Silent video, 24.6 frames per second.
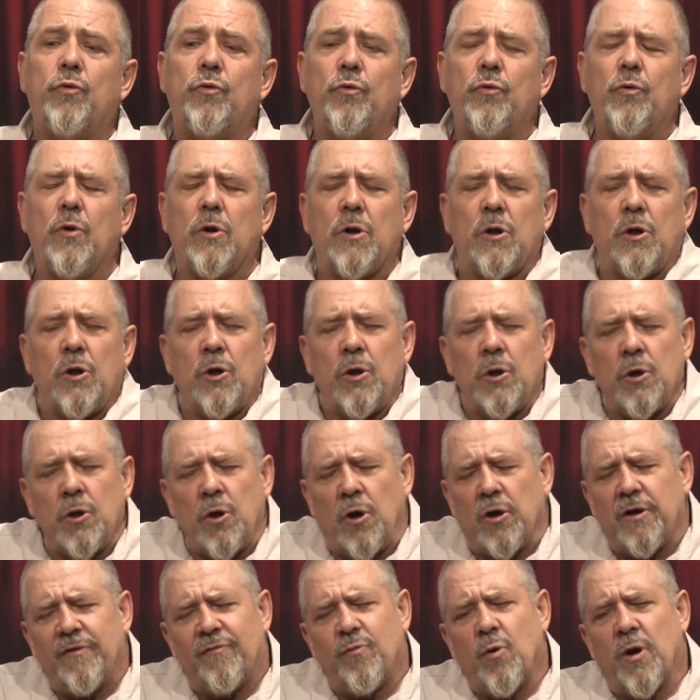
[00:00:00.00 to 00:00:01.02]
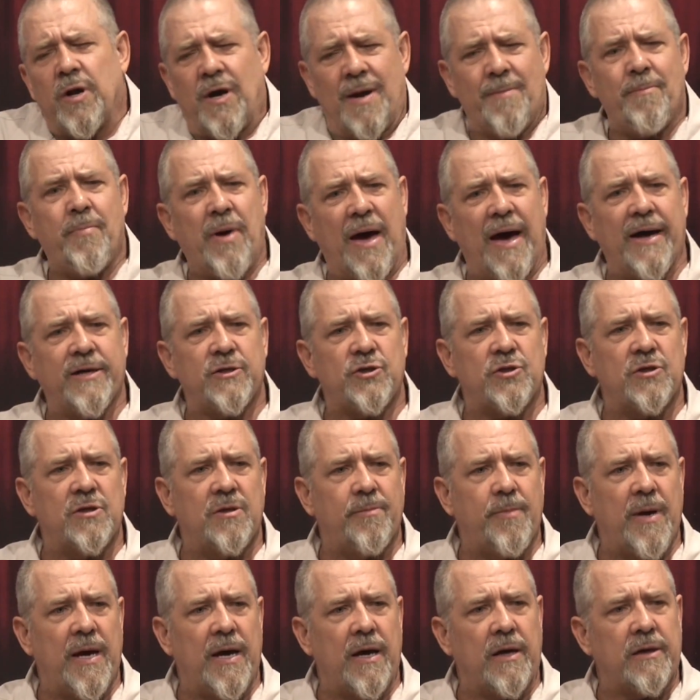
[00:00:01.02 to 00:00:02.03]
lot of what I'm passionate
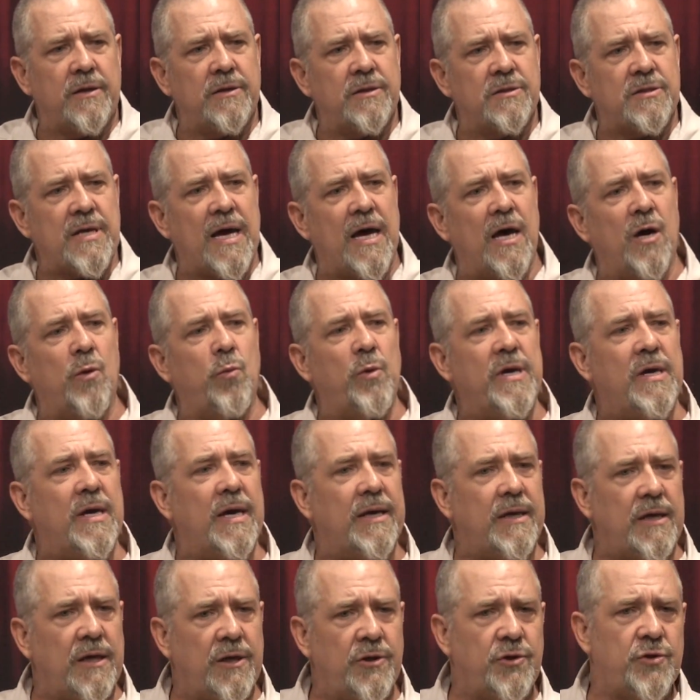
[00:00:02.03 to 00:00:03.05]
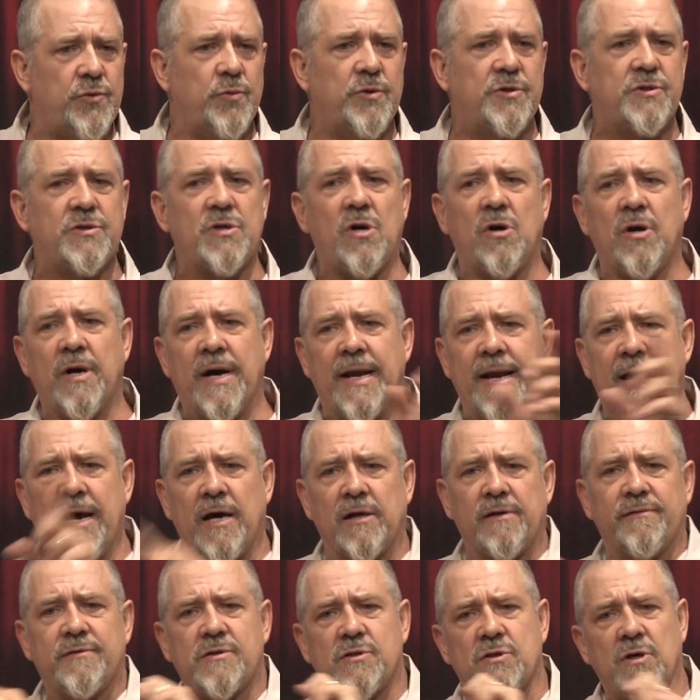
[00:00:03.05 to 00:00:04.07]
about is how we get into a song and out
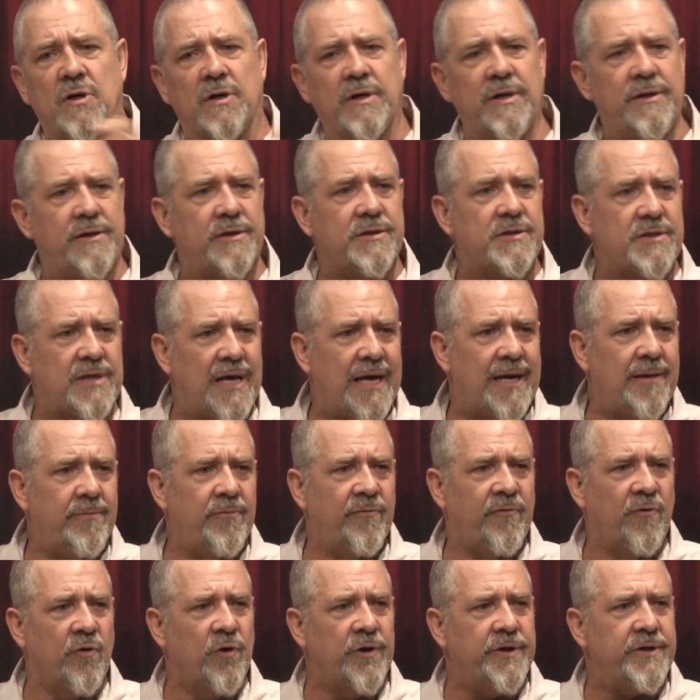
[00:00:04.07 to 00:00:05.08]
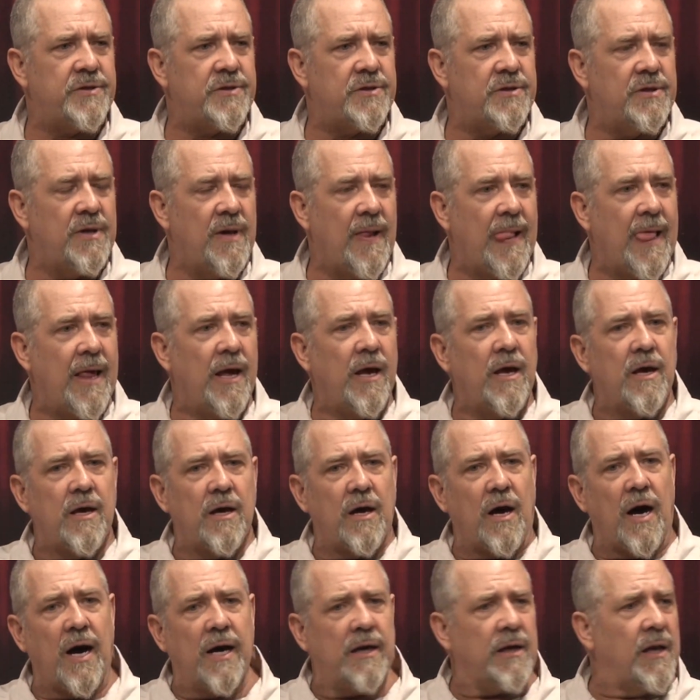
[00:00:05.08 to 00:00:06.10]
of song in the same voice.
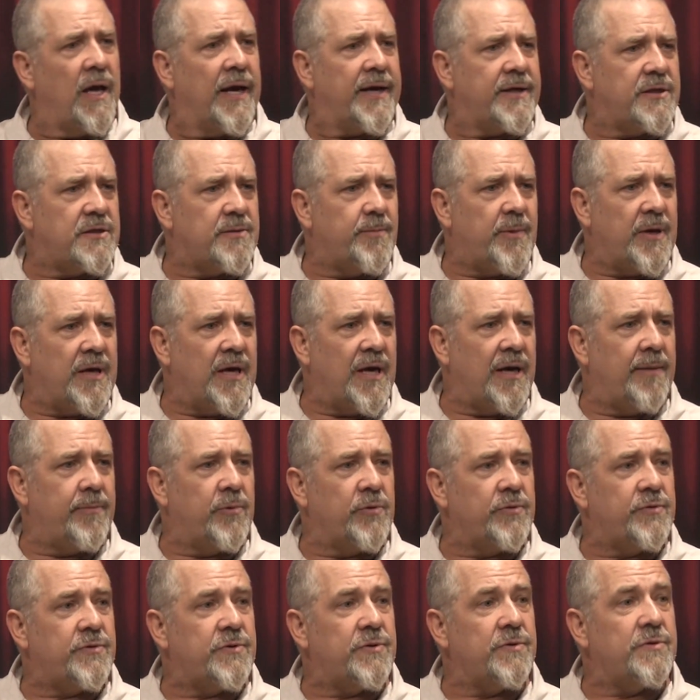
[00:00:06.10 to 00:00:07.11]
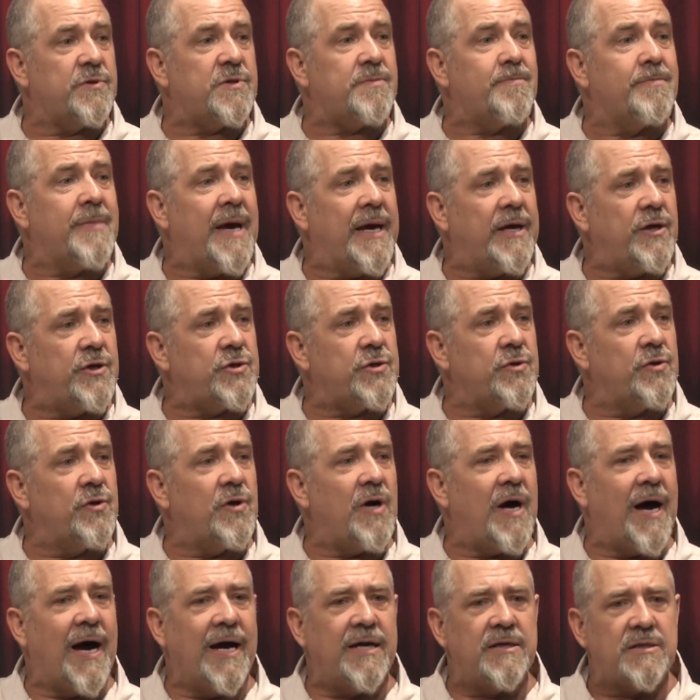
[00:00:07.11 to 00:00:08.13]
I like to be able to make sure
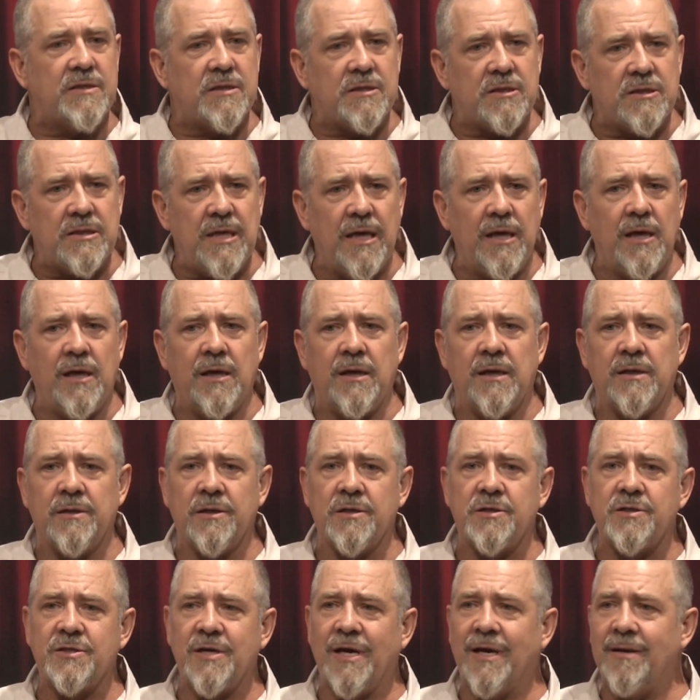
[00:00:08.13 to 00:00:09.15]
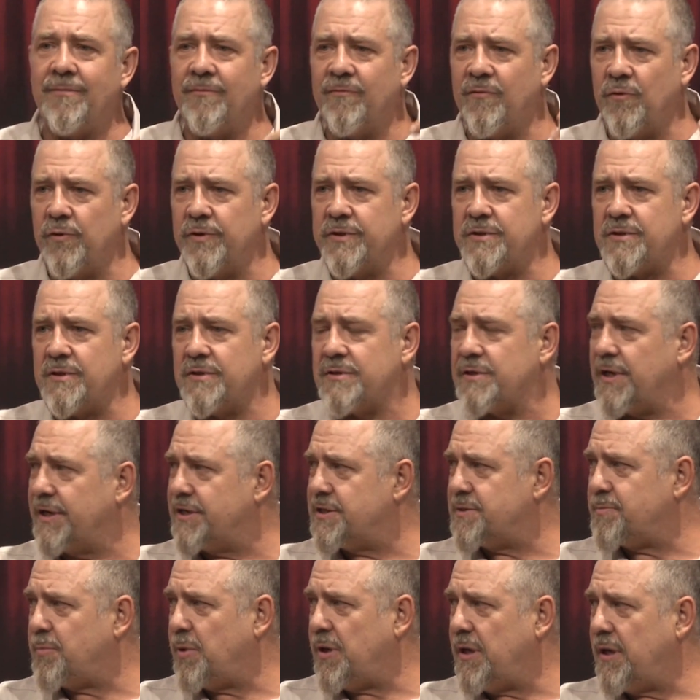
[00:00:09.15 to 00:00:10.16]
I sing in the same voice as I
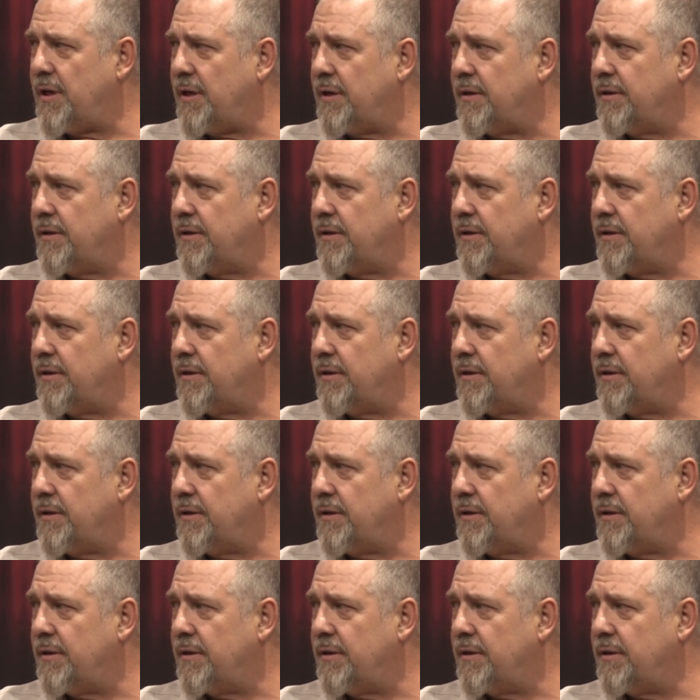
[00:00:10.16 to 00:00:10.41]
speak in.